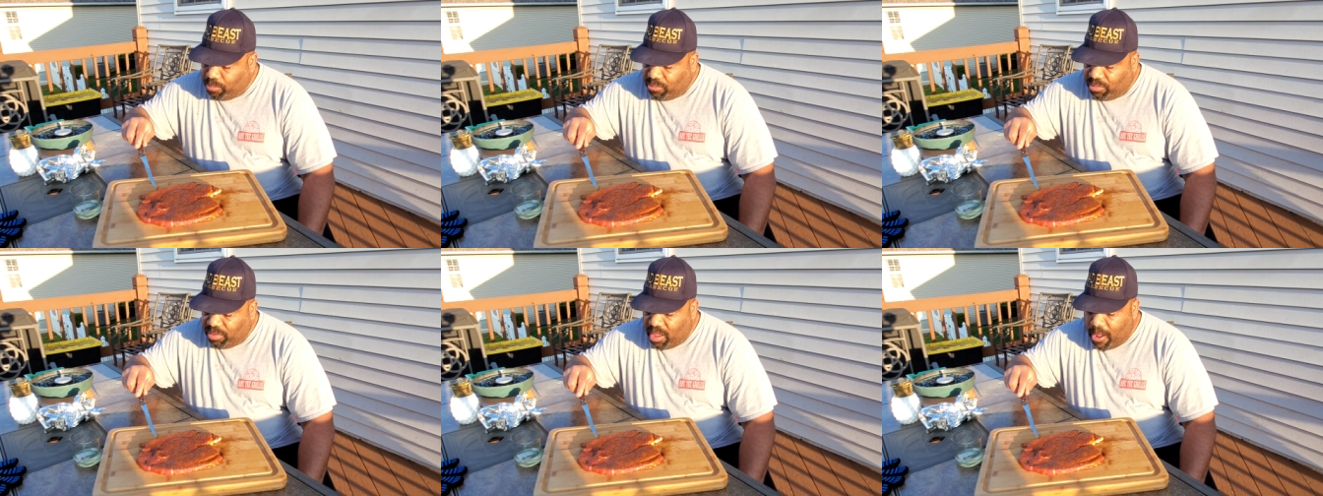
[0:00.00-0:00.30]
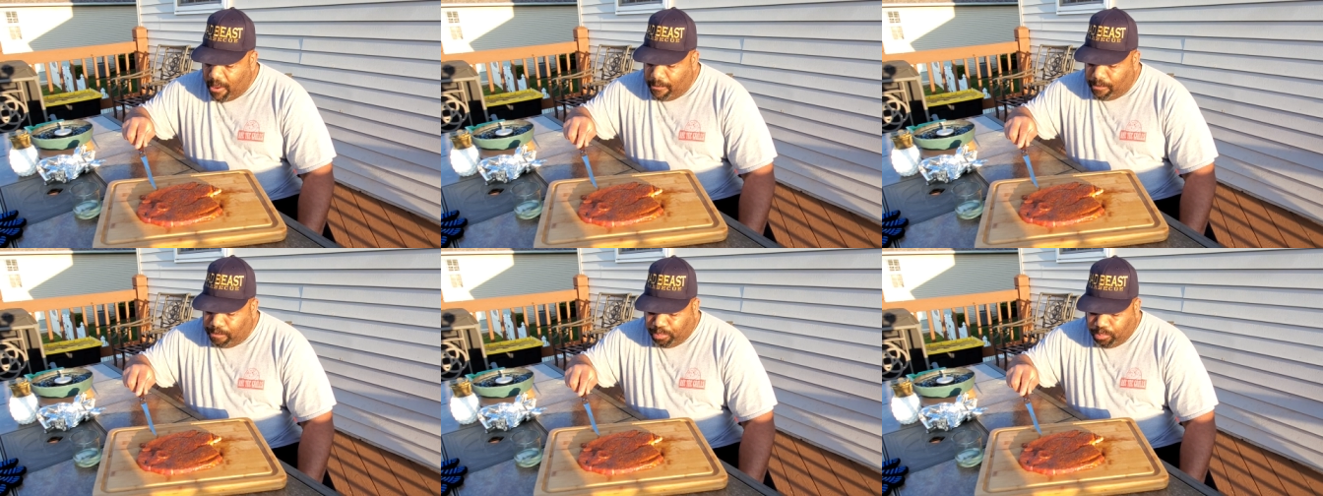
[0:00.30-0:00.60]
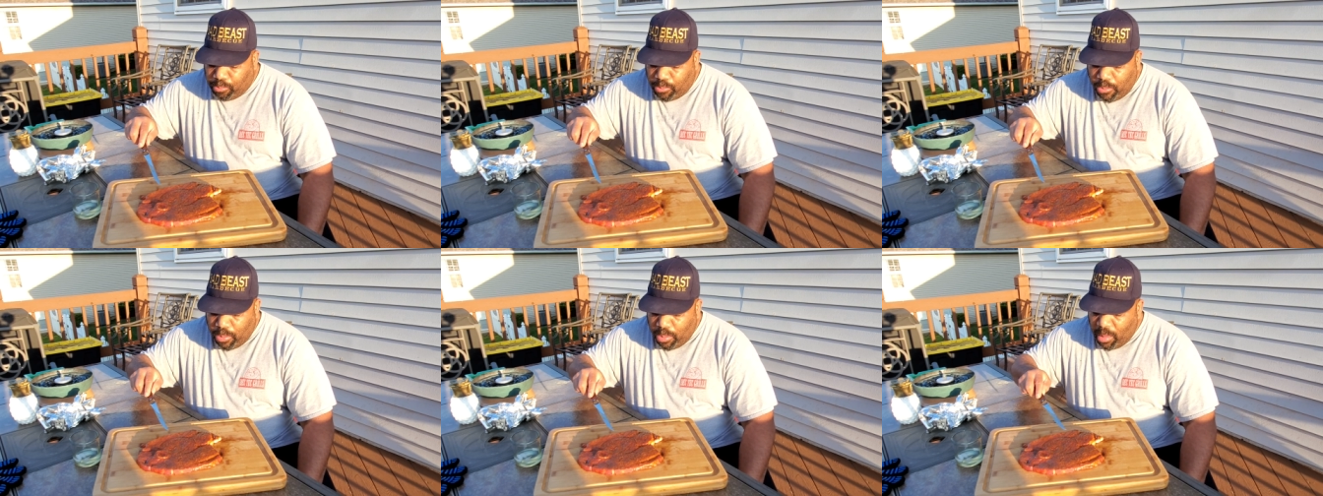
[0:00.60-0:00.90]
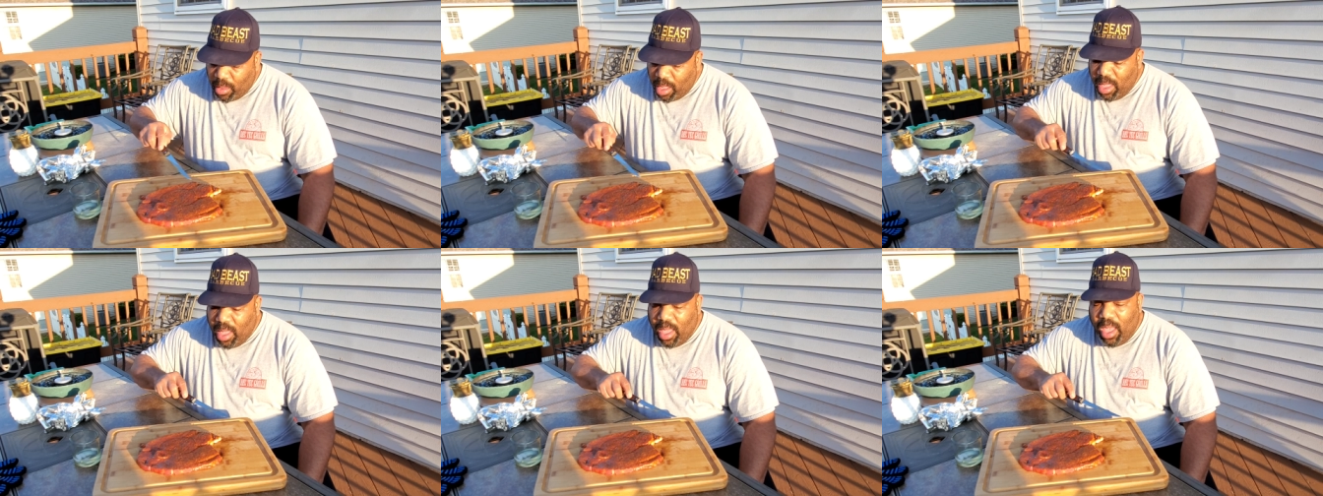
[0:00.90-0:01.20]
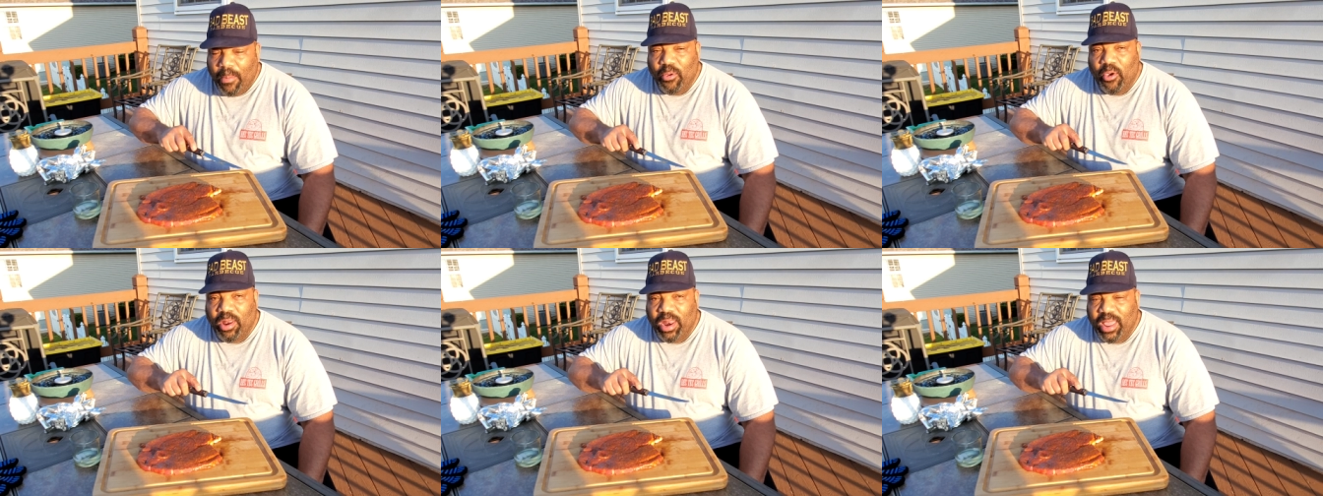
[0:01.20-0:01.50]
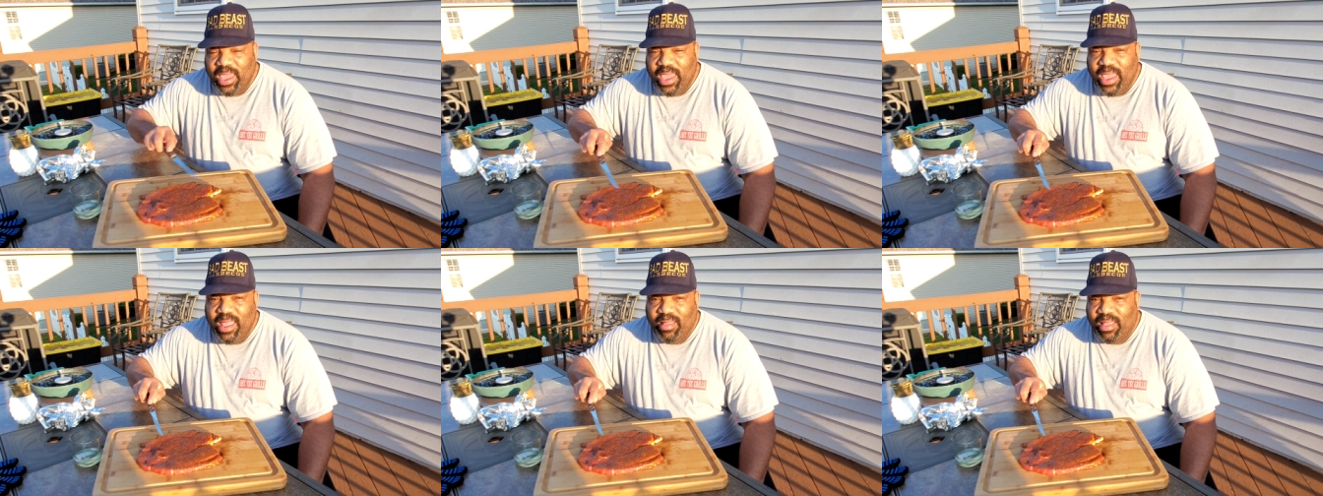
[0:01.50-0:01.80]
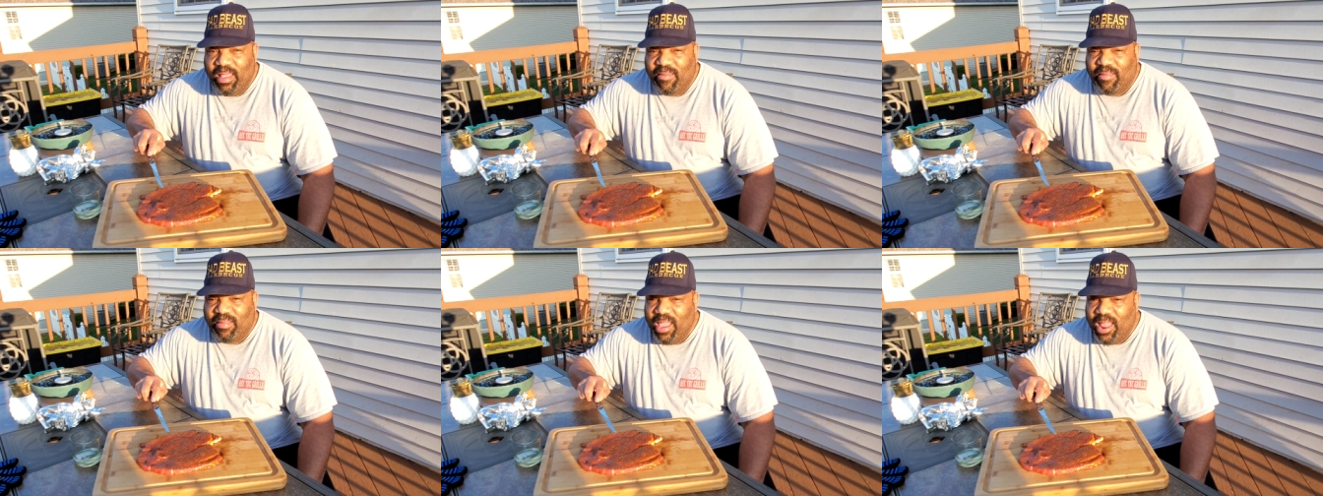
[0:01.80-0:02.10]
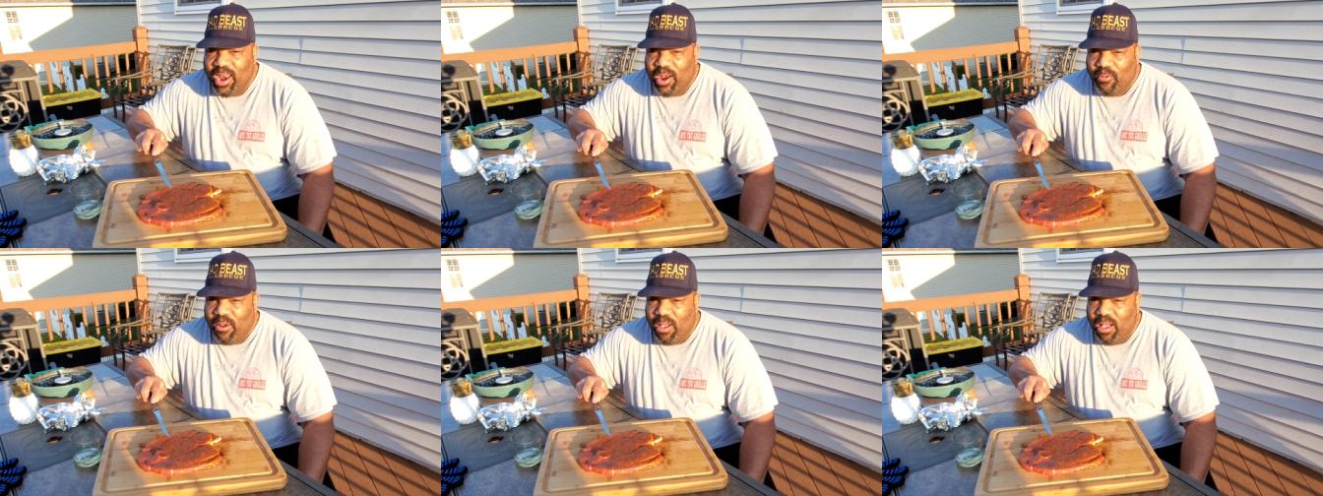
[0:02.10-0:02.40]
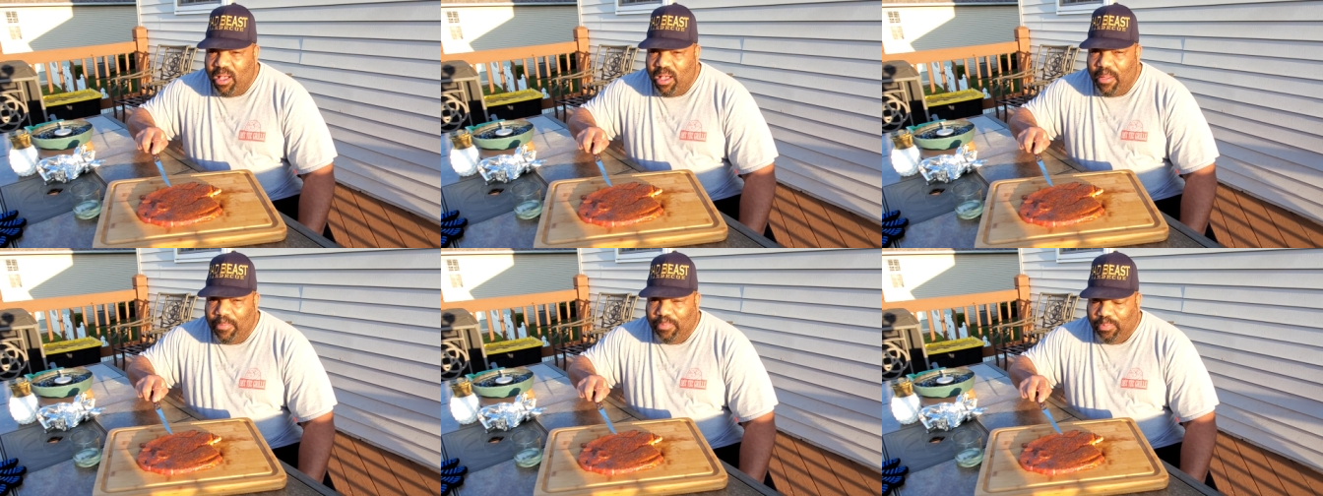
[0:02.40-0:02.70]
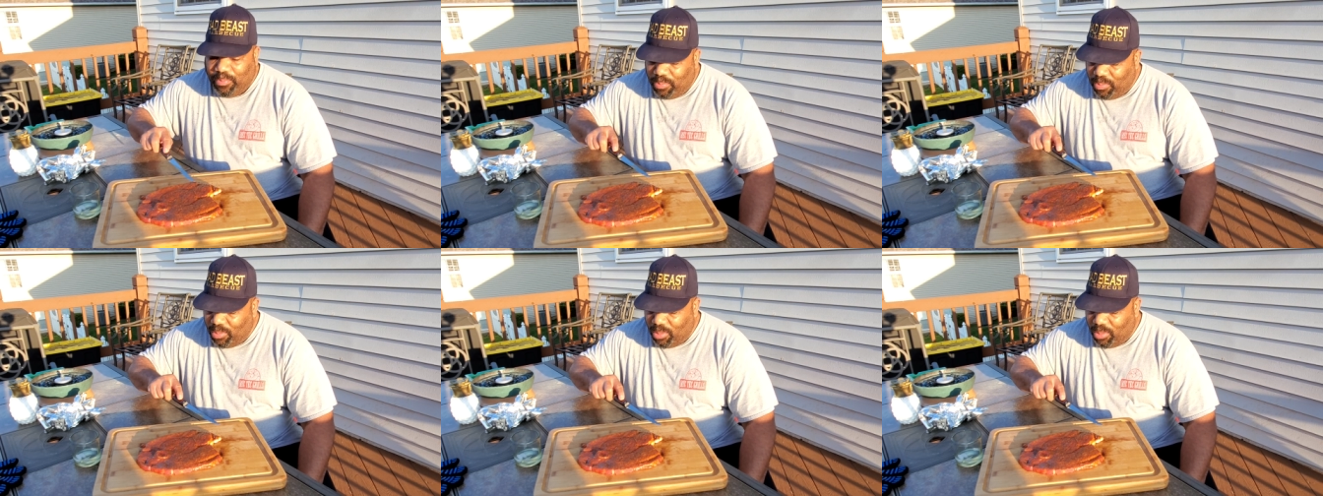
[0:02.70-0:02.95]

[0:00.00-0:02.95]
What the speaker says: So I'm gonna eat this later on